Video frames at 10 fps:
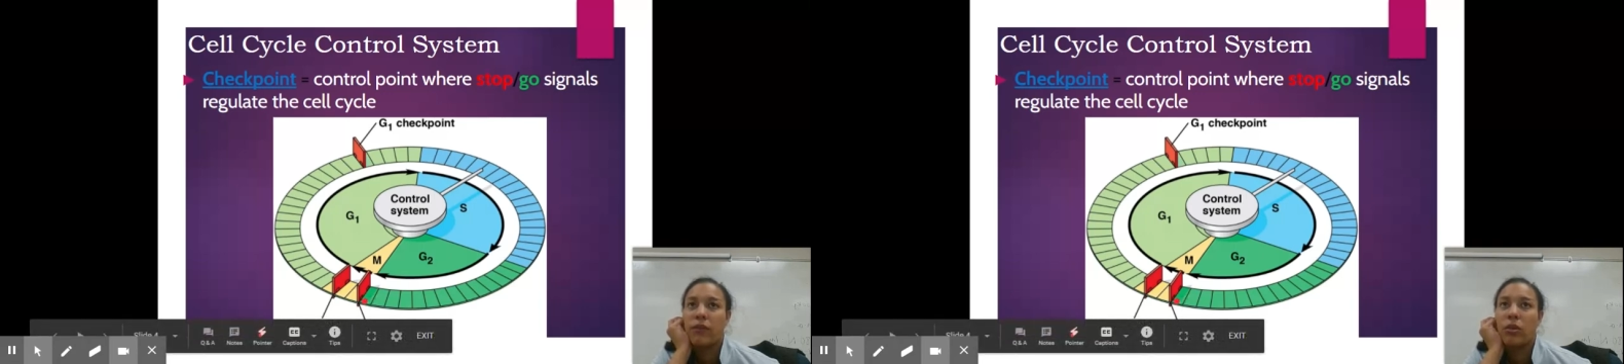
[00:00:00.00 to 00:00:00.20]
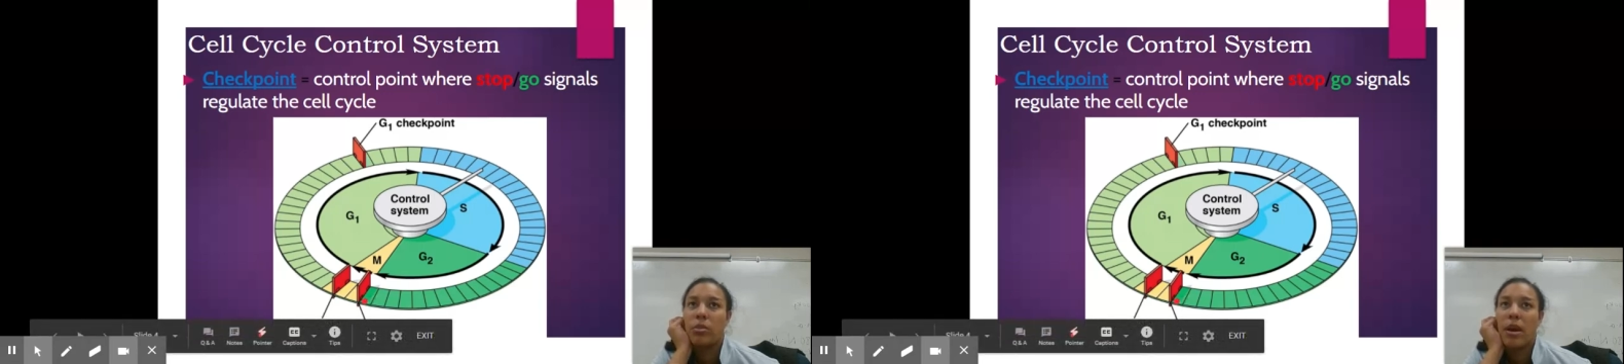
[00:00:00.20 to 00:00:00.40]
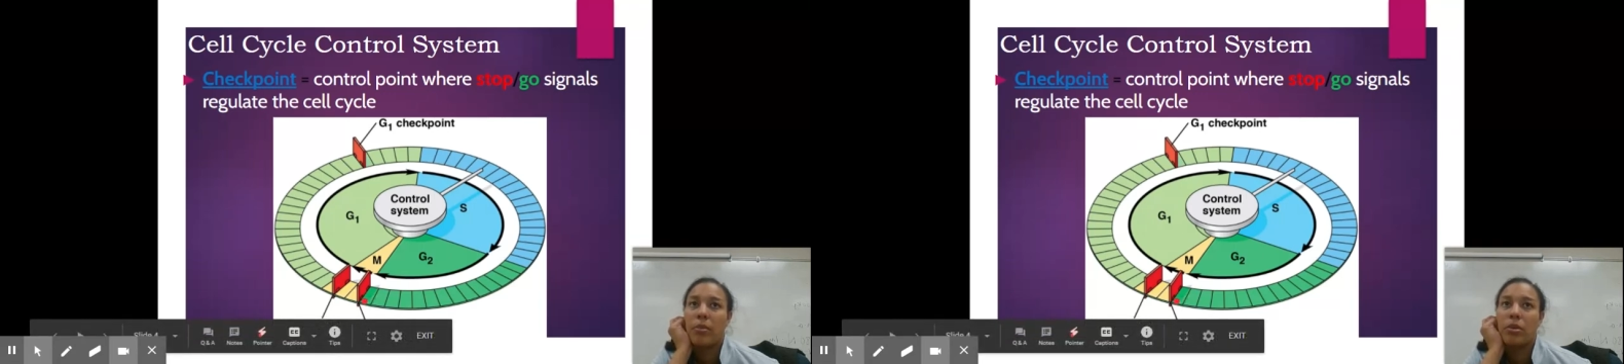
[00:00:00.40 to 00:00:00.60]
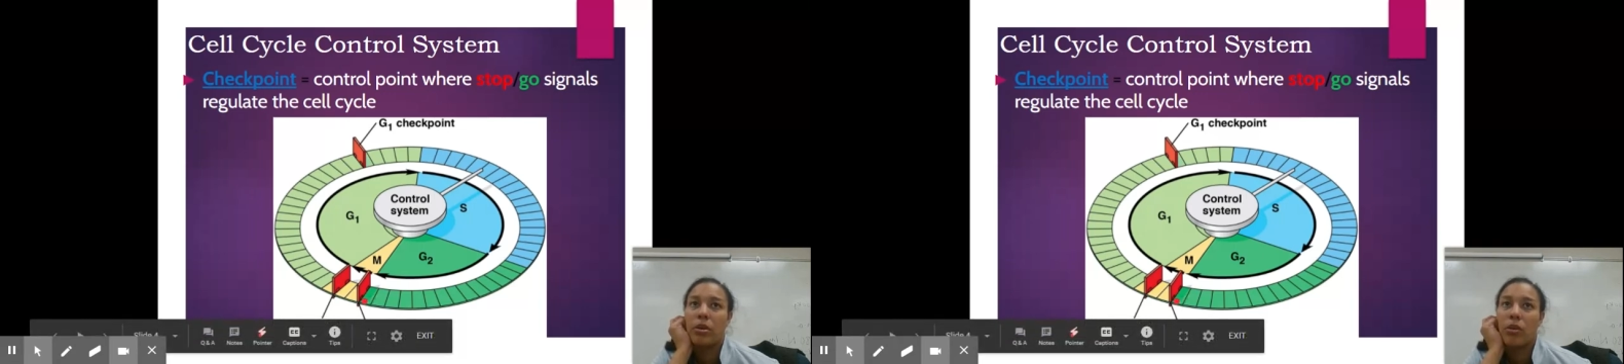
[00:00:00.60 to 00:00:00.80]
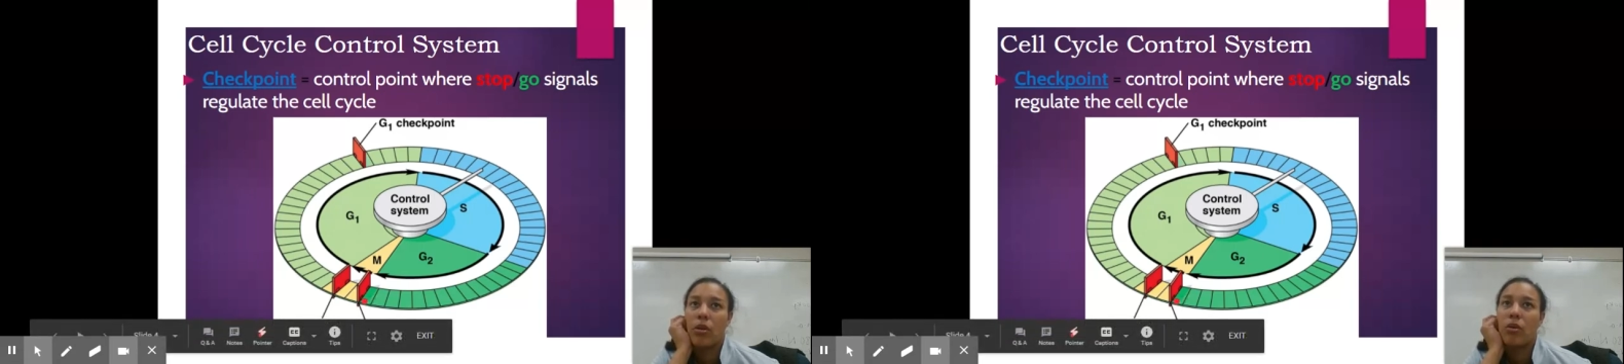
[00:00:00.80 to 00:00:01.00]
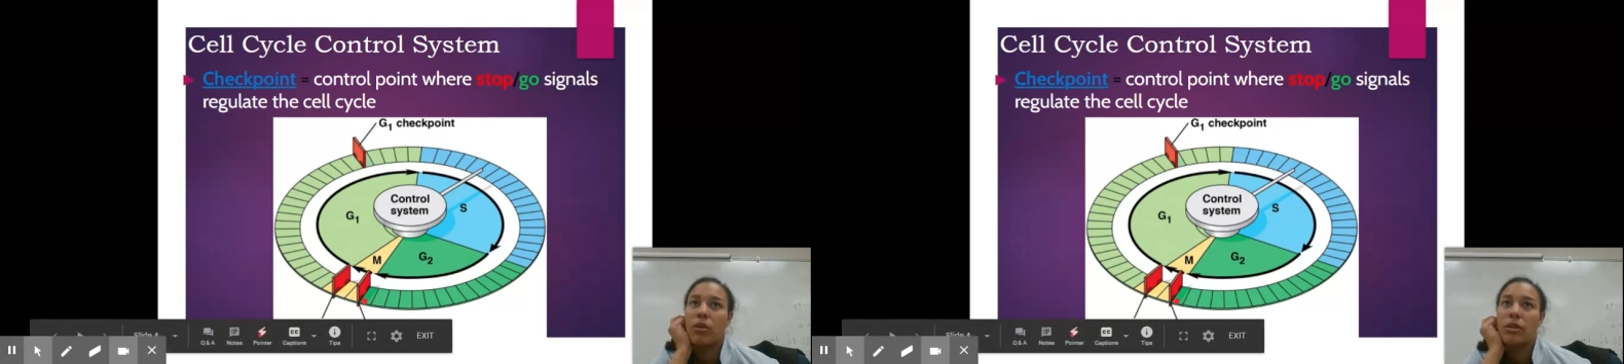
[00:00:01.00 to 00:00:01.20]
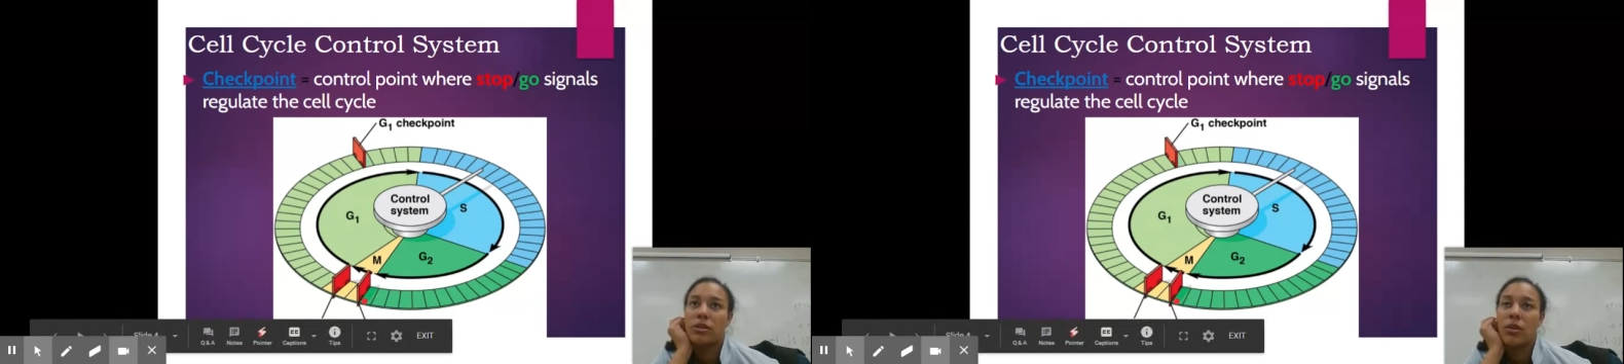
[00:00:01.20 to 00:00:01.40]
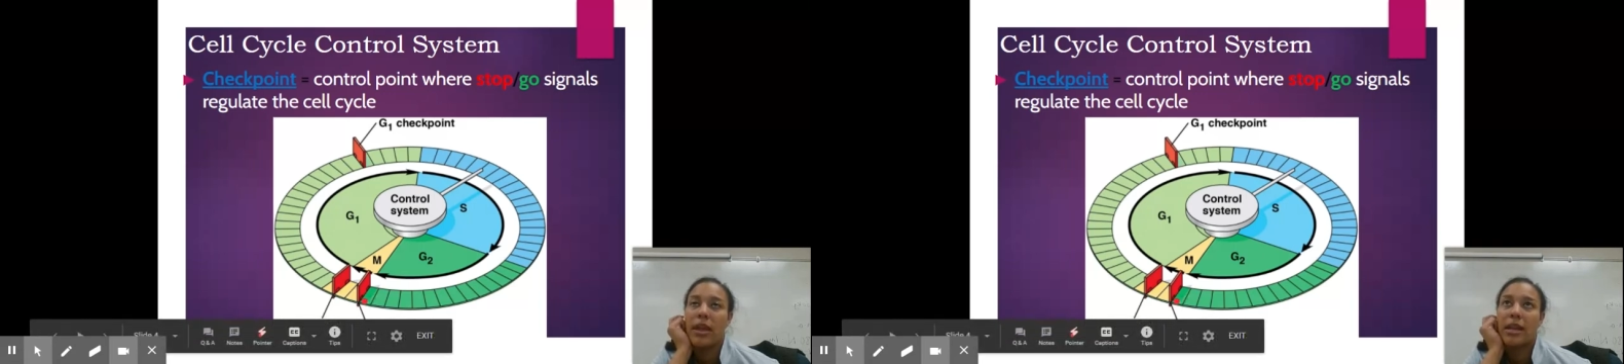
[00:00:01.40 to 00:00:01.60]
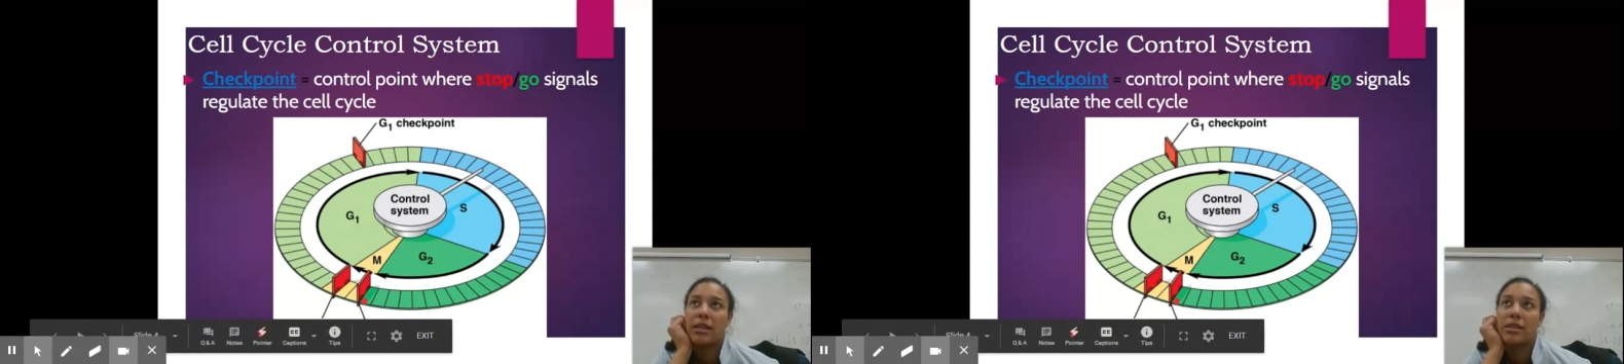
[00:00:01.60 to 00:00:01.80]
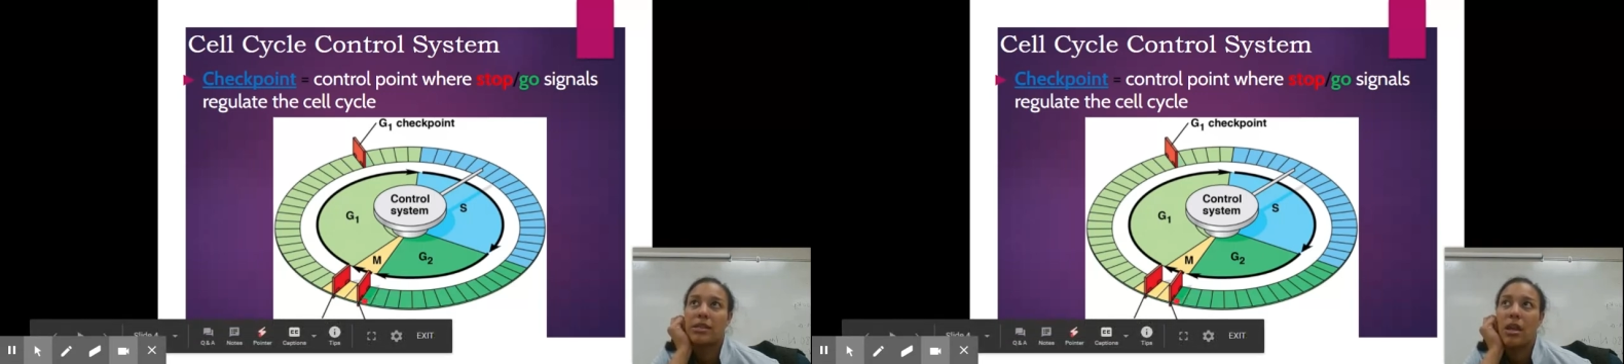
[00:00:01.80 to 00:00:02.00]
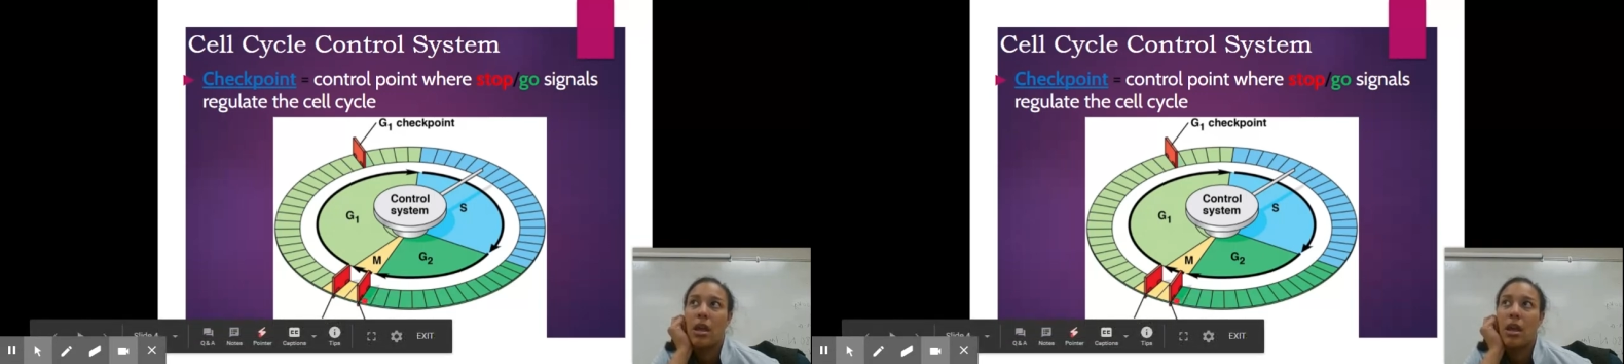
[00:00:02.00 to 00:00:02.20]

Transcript: for proper growth so that it's